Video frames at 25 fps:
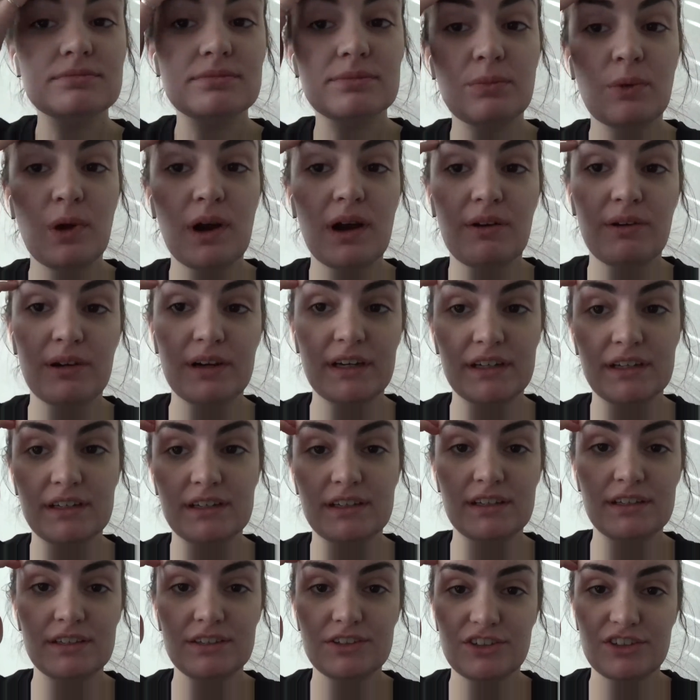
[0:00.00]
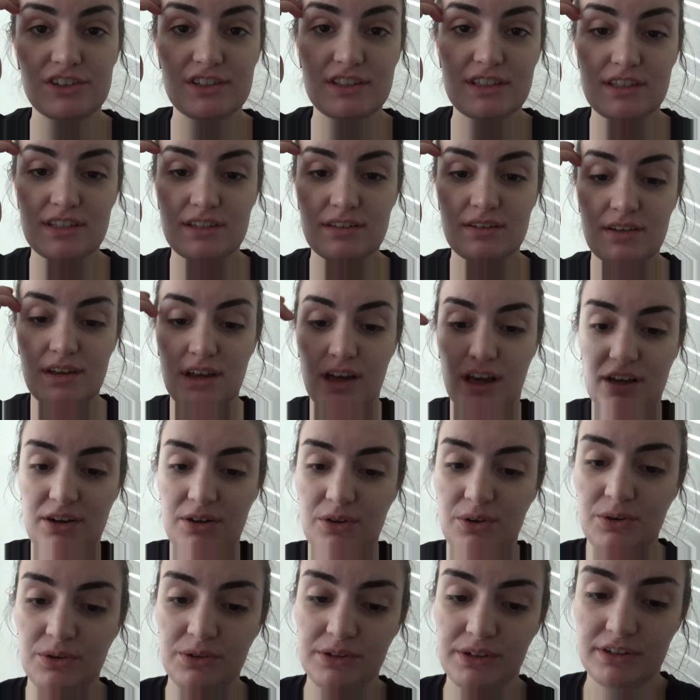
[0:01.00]
Wow, I just got a
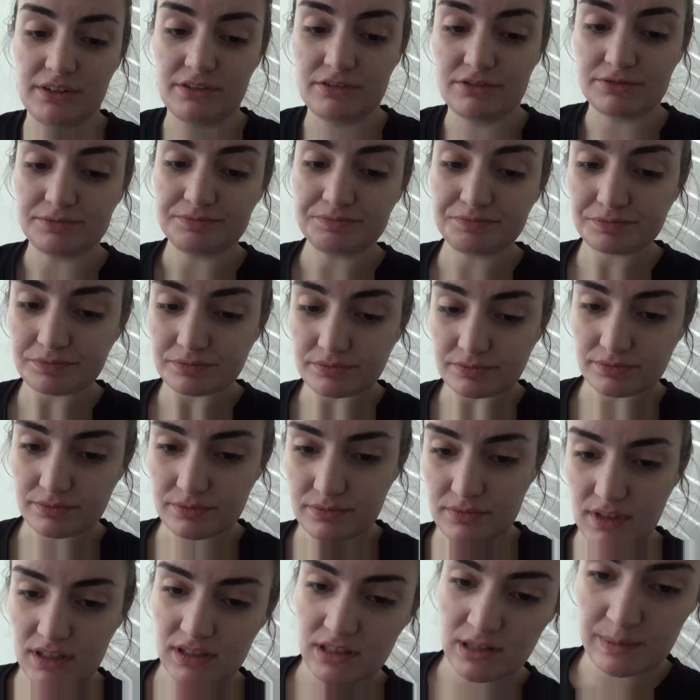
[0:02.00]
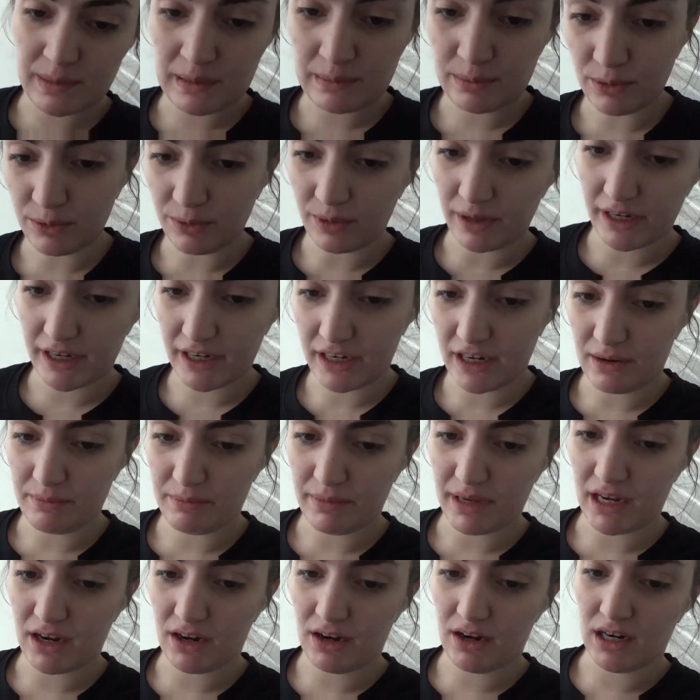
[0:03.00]
hold of the people working on
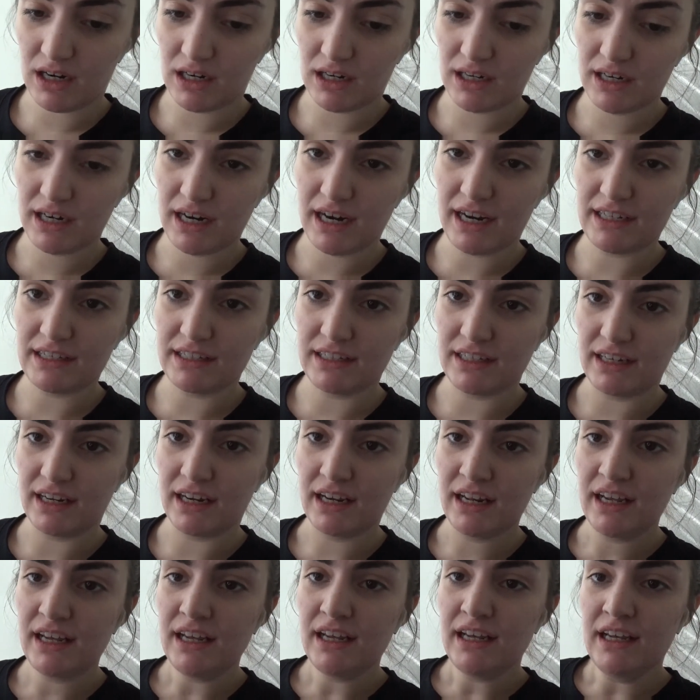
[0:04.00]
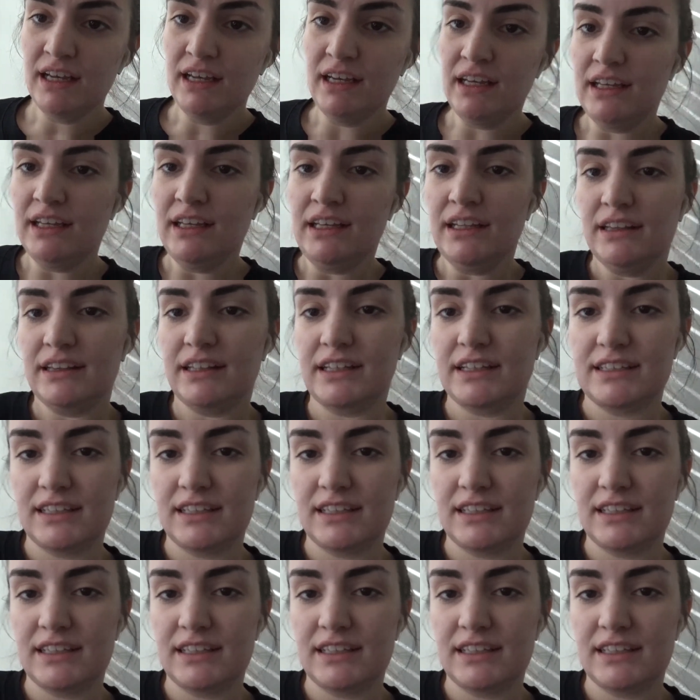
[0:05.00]
my car and they